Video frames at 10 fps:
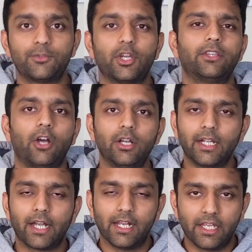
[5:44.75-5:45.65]
So I thought
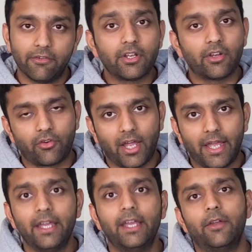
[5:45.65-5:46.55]
that I'll give it a
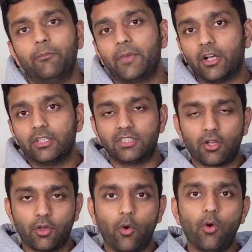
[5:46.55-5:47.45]
try because
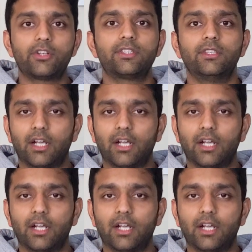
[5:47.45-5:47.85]
the course,